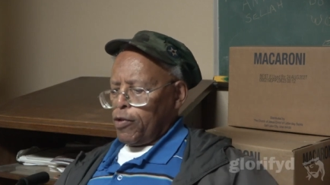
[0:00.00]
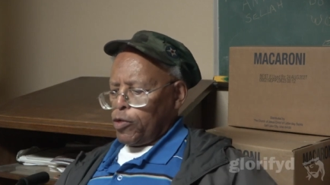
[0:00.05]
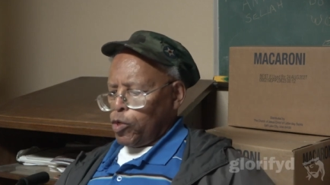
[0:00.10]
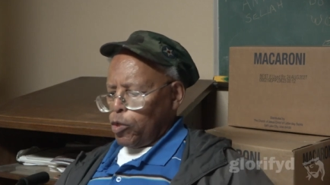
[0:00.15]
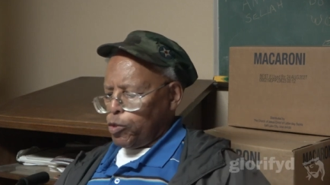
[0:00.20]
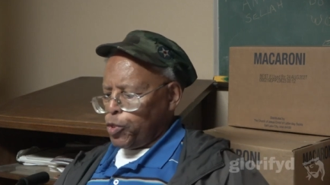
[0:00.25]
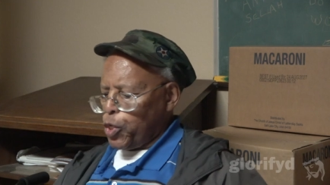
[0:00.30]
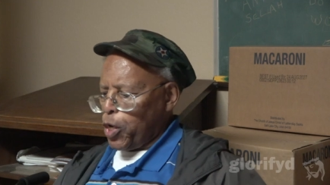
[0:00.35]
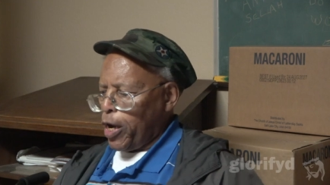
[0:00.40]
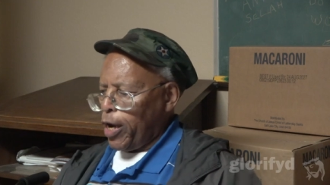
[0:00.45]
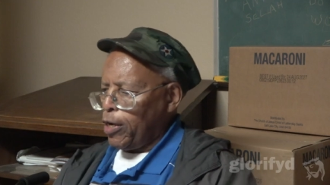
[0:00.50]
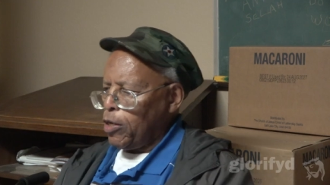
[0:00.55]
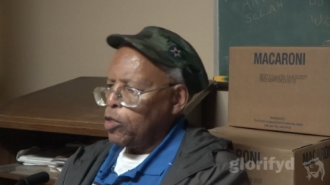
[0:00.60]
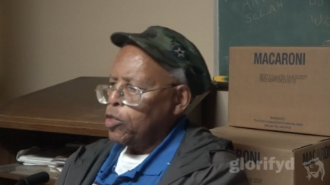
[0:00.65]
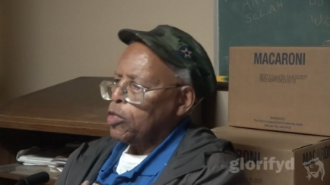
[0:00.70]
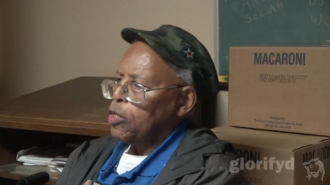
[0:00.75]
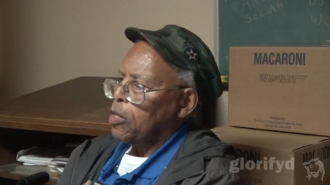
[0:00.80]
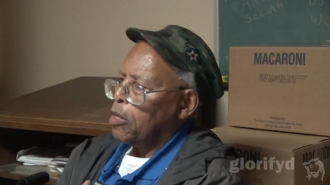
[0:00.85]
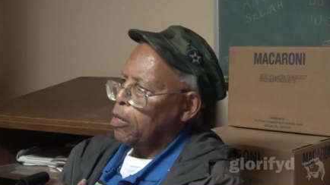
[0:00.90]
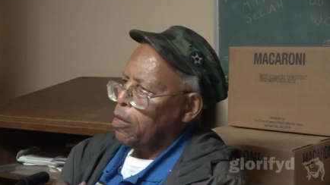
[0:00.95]
this will change.
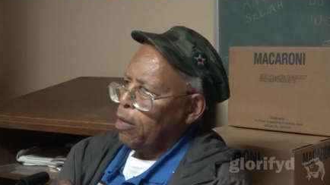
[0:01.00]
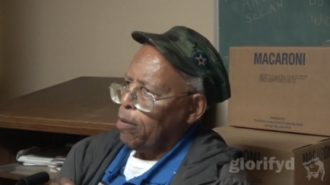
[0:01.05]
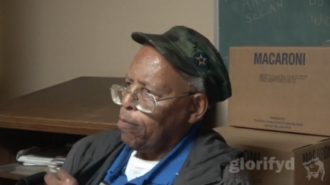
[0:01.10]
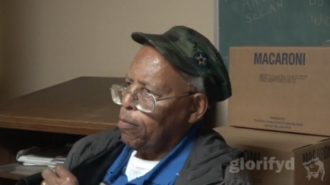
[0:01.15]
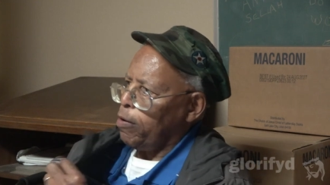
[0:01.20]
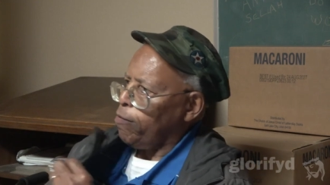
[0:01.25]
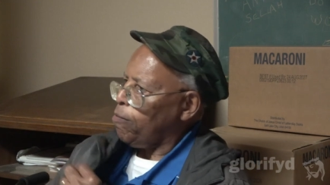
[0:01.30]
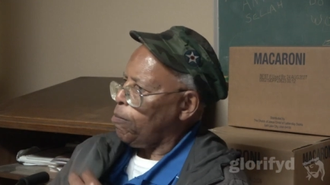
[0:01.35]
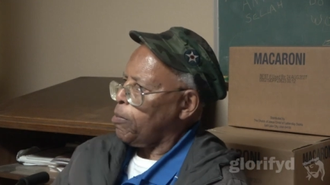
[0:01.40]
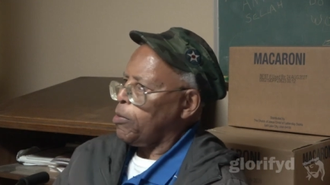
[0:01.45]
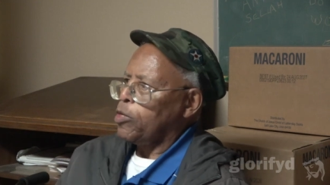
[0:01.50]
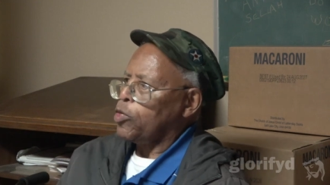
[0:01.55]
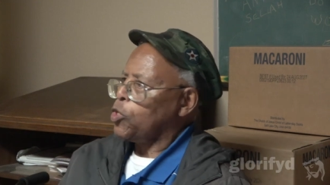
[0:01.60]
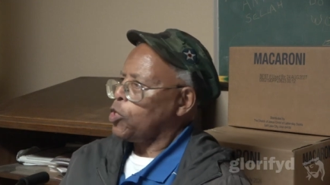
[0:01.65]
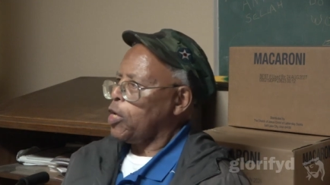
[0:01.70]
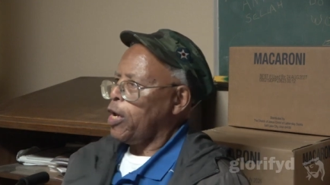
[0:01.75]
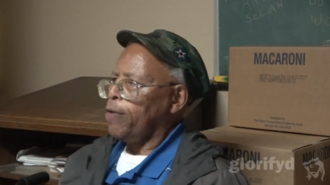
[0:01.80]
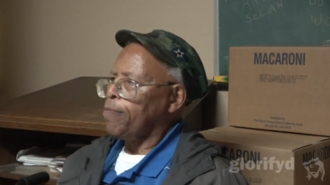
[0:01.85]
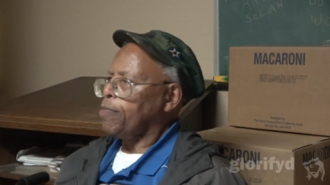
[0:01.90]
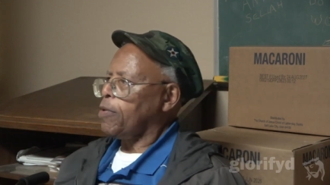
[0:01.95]
I believe it'll be the
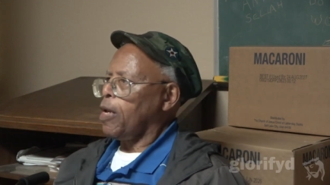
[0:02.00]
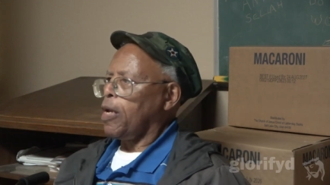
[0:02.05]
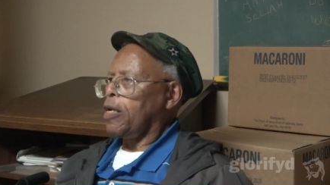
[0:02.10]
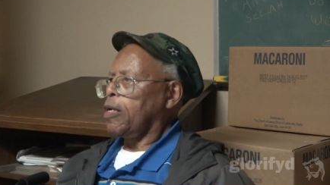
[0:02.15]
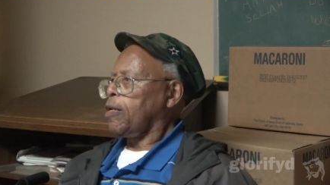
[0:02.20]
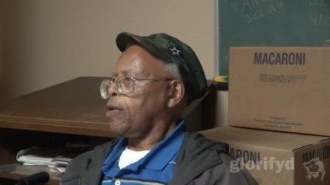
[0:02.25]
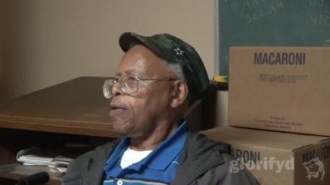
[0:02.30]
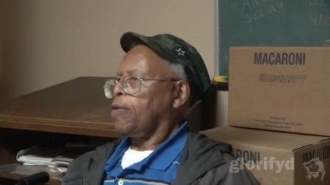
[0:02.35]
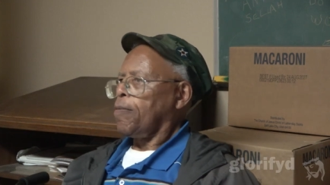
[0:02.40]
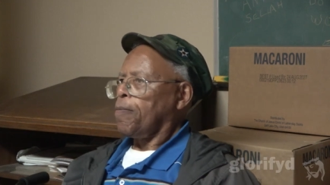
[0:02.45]
same thing.